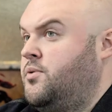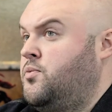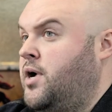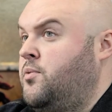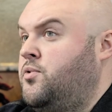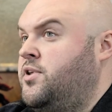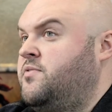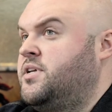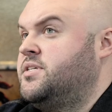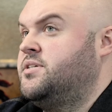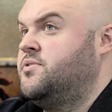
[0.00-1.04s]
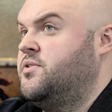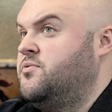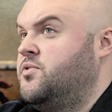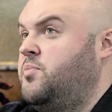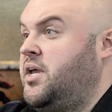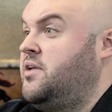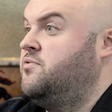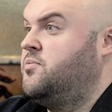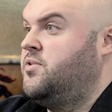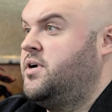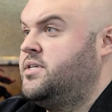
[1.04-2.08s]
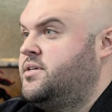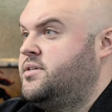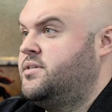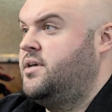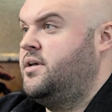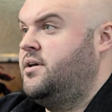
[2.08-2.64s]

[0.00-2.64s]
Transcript: it, I wouldn't even consider it a real painful process.